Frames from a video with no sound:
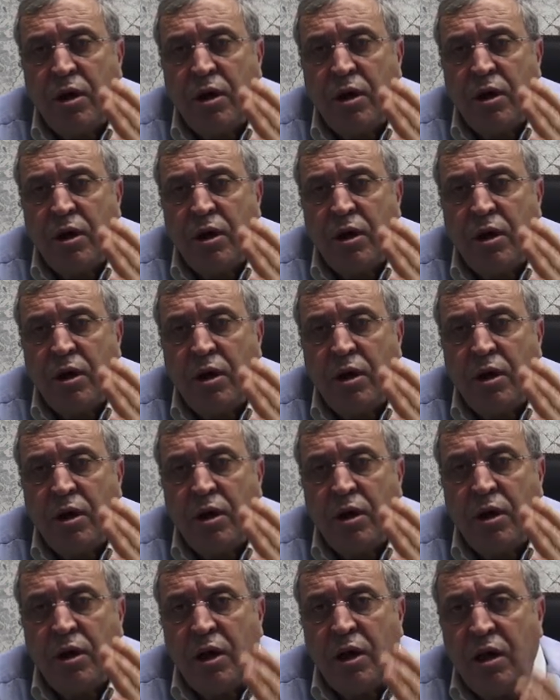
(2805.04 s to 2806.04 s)
know that
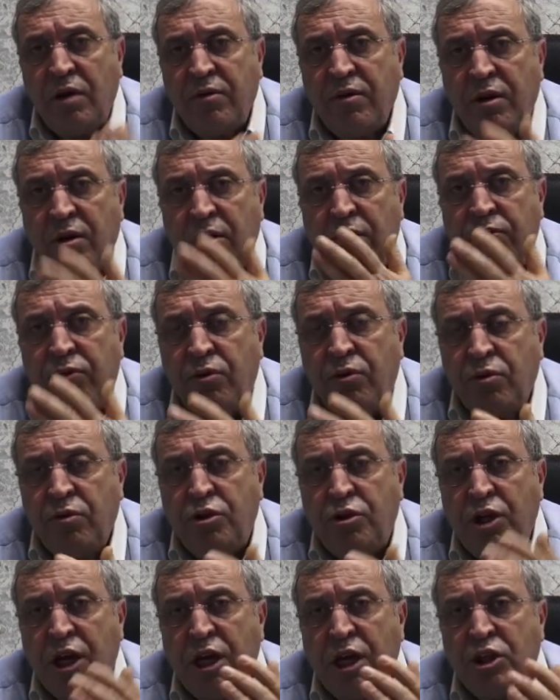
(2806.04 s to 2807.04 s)
even if
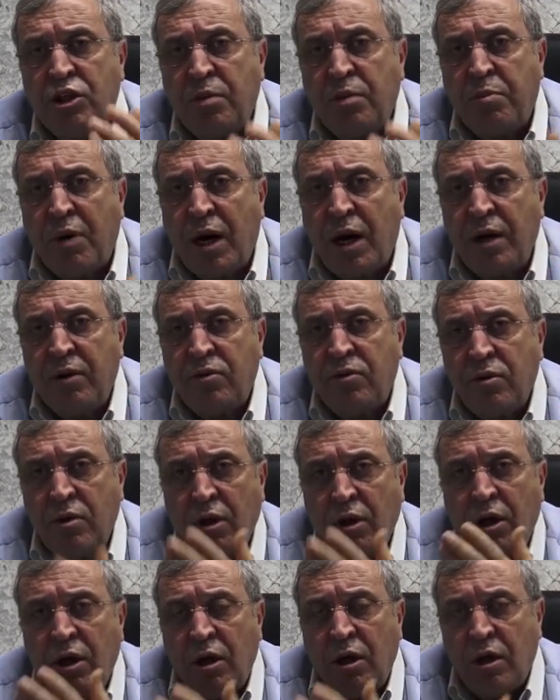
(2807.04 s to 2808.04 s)
you change the bite,
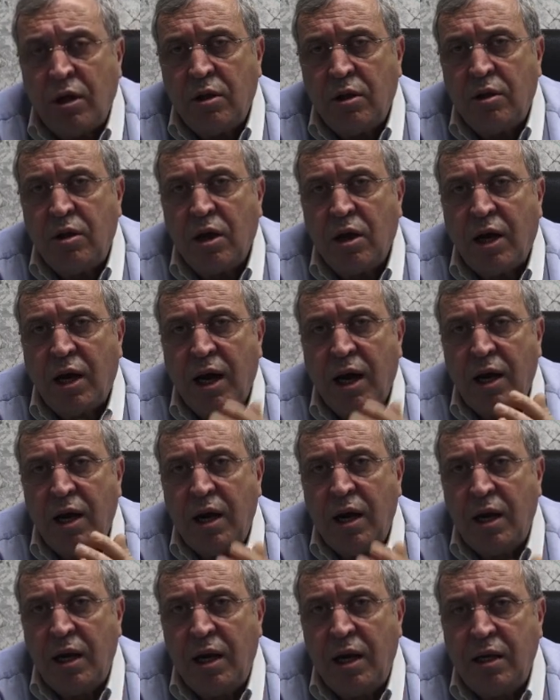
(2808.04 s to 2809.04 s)
the
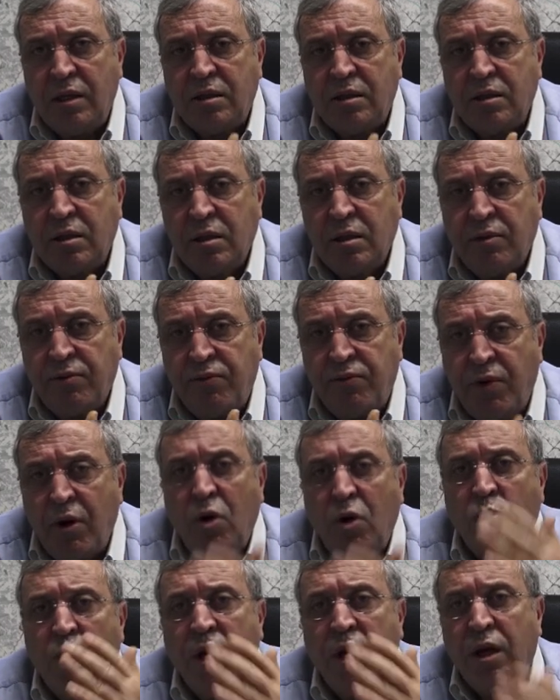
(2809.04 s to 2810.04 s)
canal is
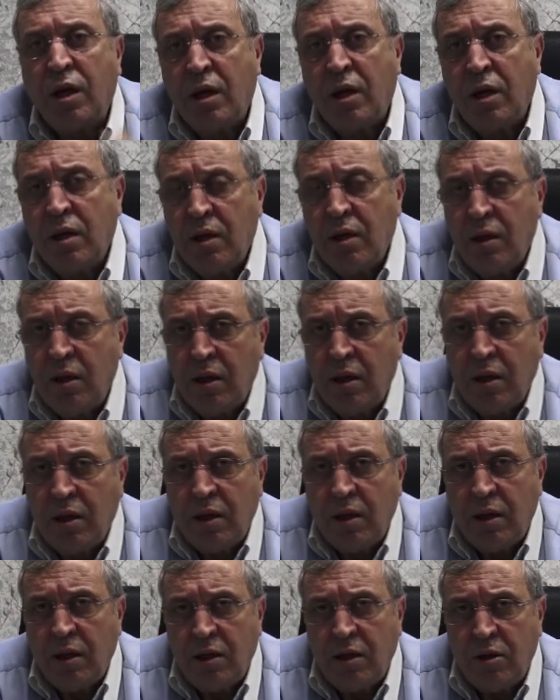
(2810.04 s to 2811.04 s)
following
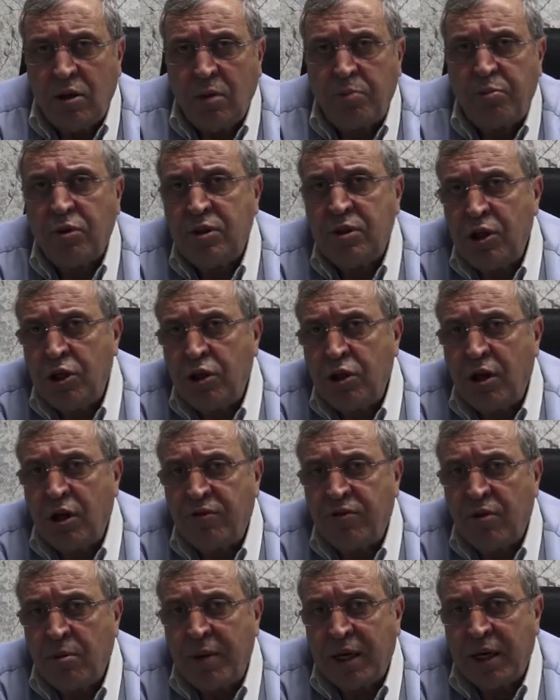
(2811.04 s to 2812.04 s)
the position
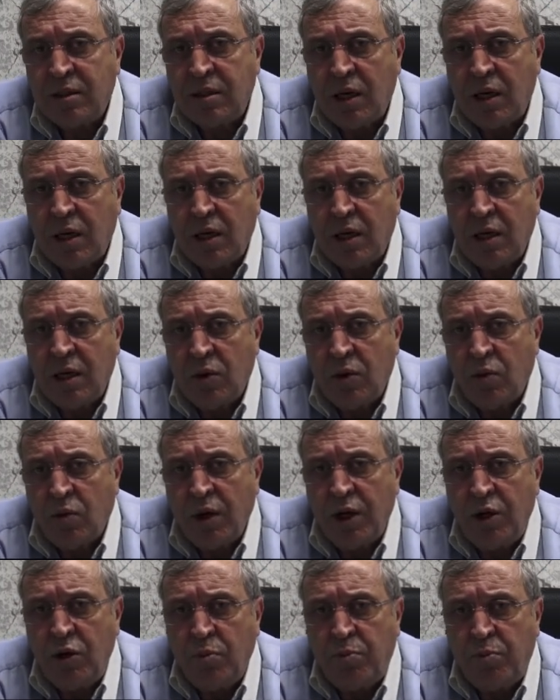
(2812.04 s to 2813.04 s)
of the maxilla.
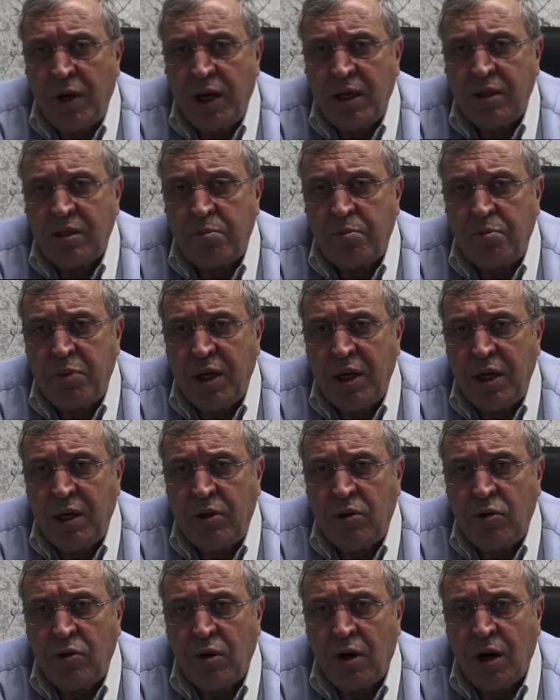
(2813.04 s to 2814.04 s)
When you place a pin
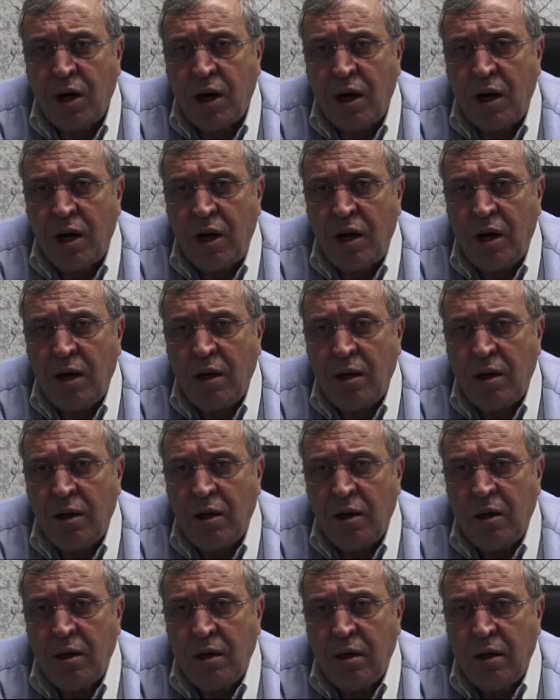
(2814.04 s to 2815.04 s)
into the canal,
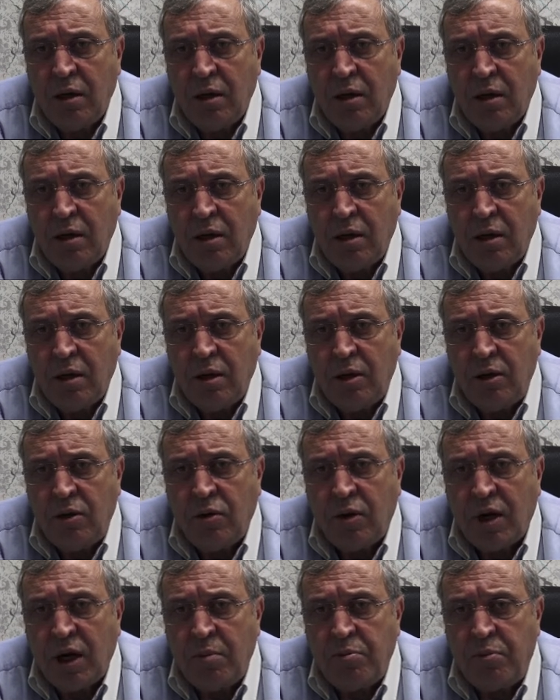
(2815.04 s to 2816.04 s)
you
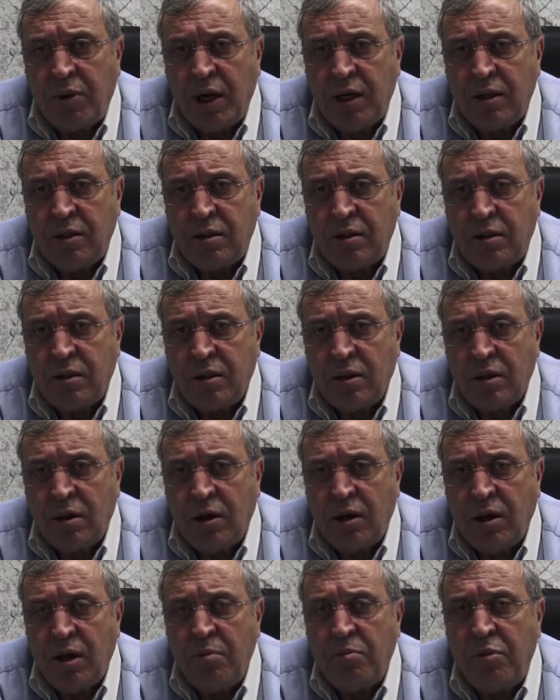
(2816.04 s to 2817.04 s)
can place
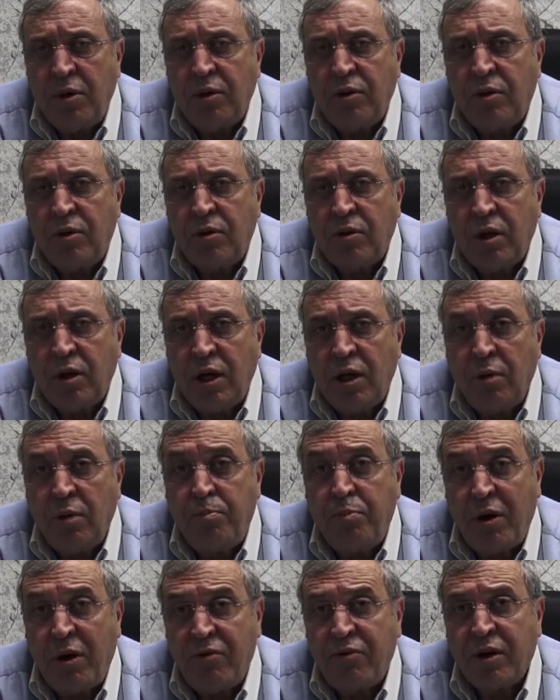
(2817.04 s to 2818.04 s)
an implant in a
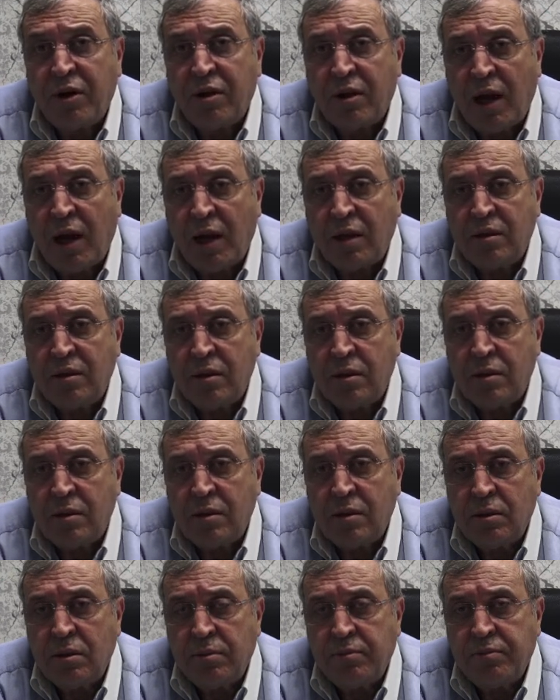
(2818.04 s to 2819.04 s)
perfect
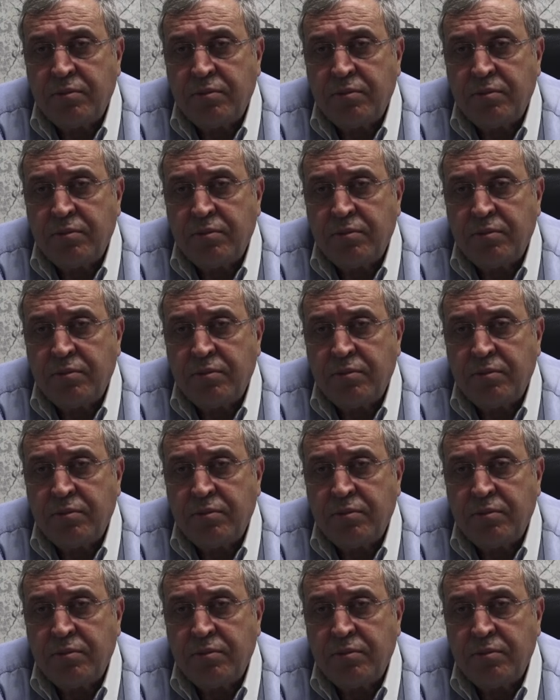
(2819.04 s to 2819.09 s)
axis.